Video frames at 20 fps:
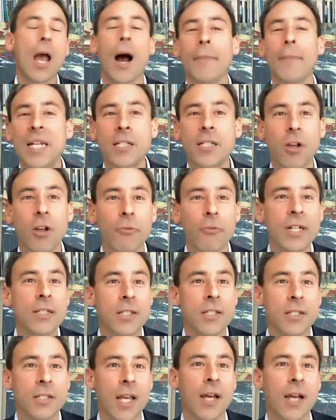I mean, it's already,
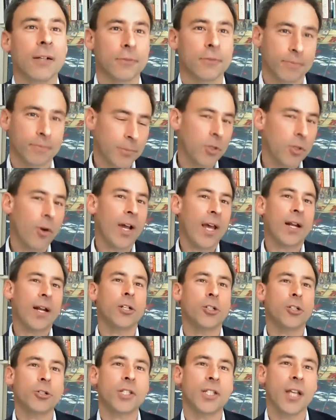yeah, go ahead. I
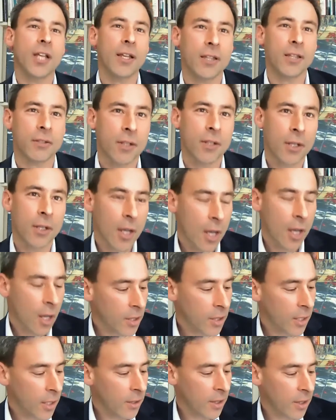should say
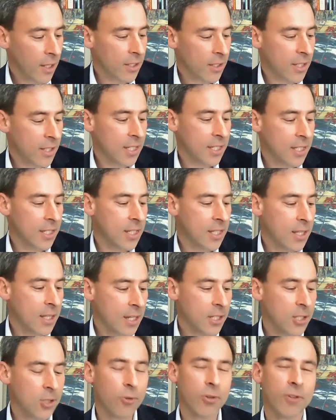that's
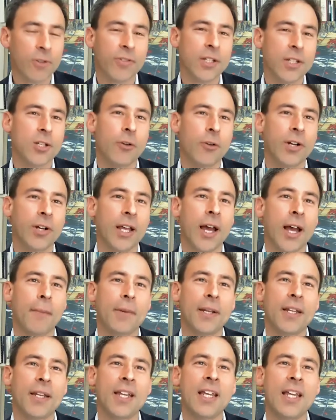this sort of thing's already
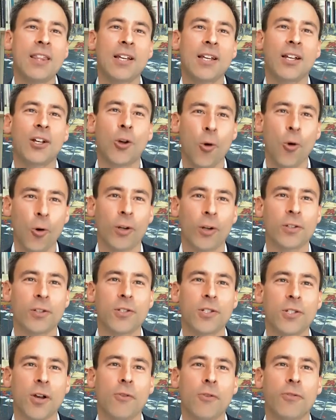happening in the courts.
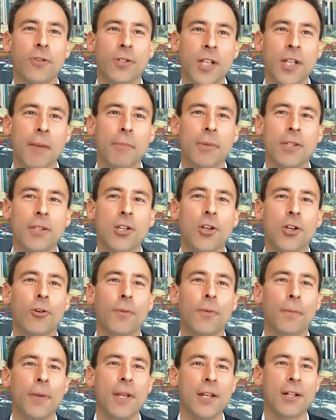So, for example, in the
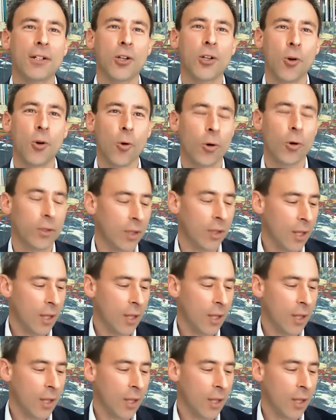European court,